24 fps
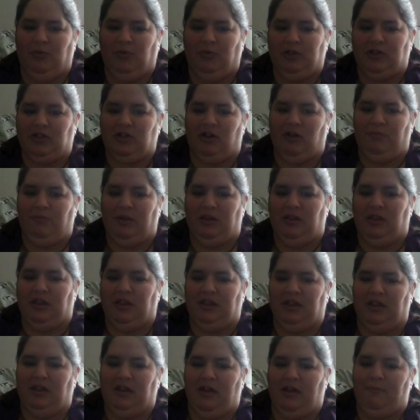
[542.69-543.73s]
what's going to be the
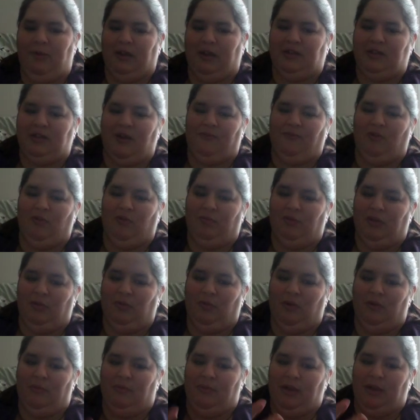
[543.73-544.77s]
thing that picks up for
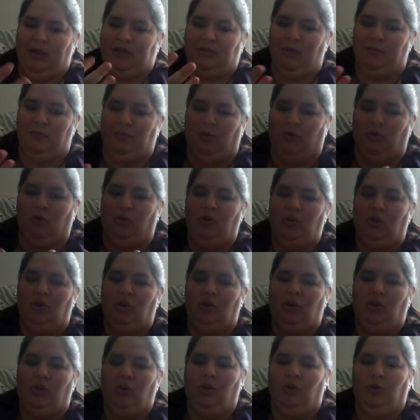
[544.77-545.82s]
what makes people
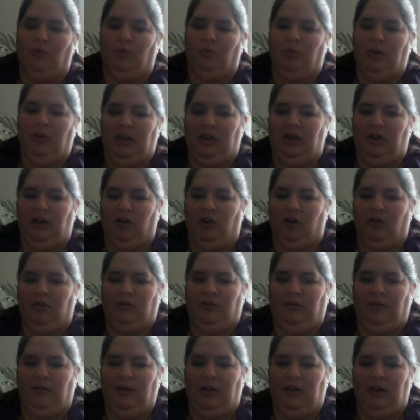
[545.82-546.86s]
read, or,
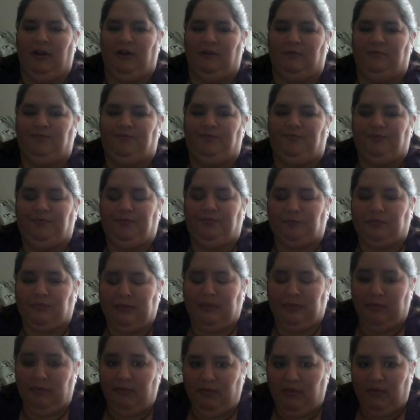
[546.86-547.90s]
you know.
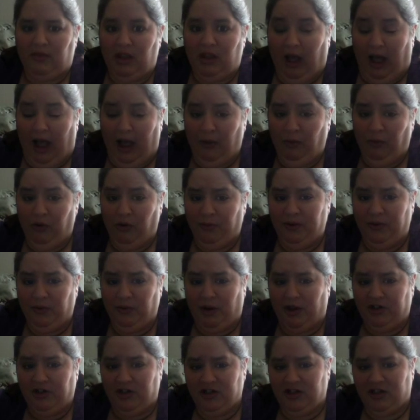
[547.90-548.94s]
I will be
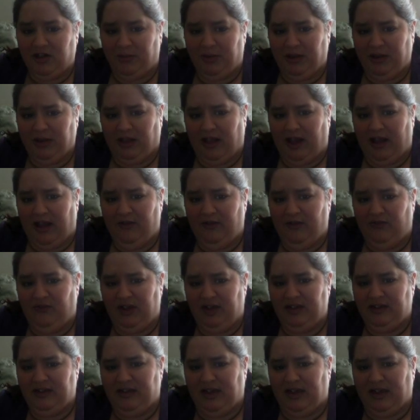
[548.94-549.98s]
watching some of the live
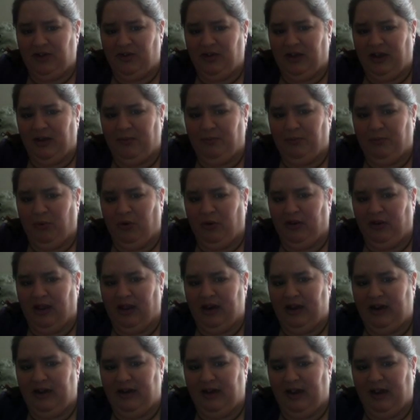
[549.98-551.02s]
feeds. I do get bored
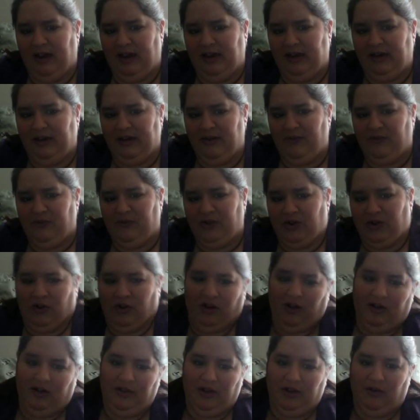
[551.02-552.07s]
late at night, and if they're
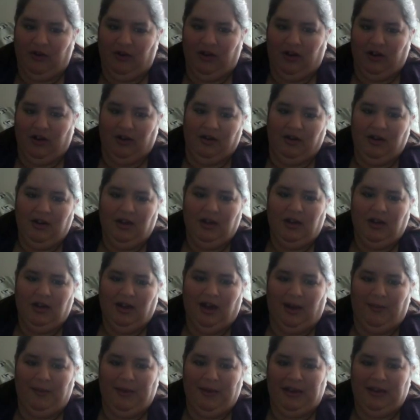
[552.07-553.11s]
on, they're on.
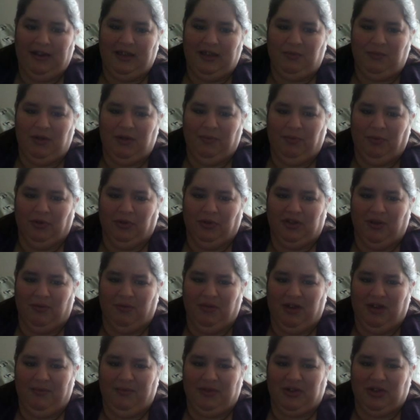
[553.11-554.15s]
I mean, these people
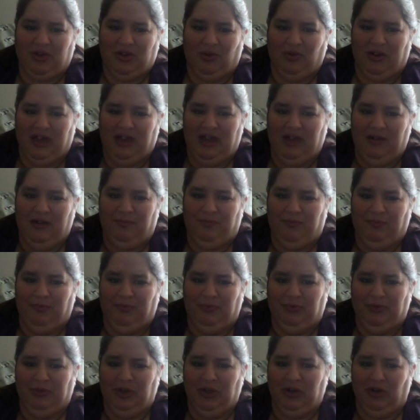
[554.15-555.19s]
sometimes don't keep
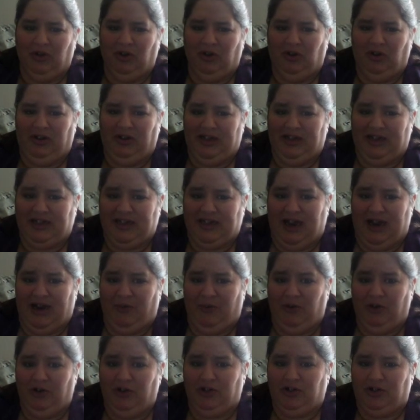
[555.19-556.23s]
the earliest
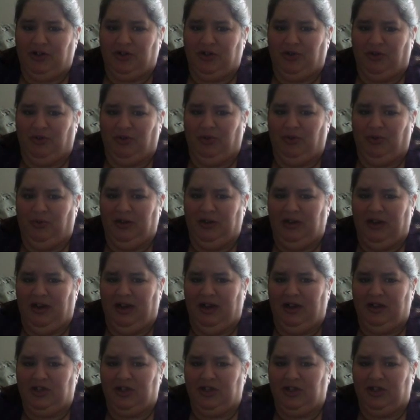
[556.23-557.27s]
hours or
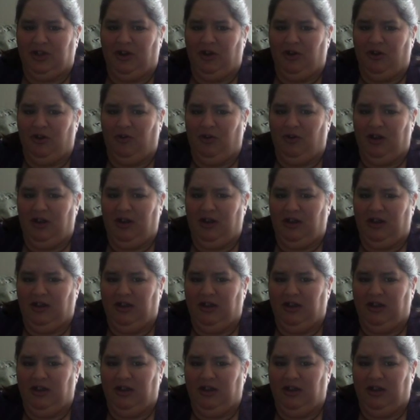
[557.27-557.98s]
whatnot, so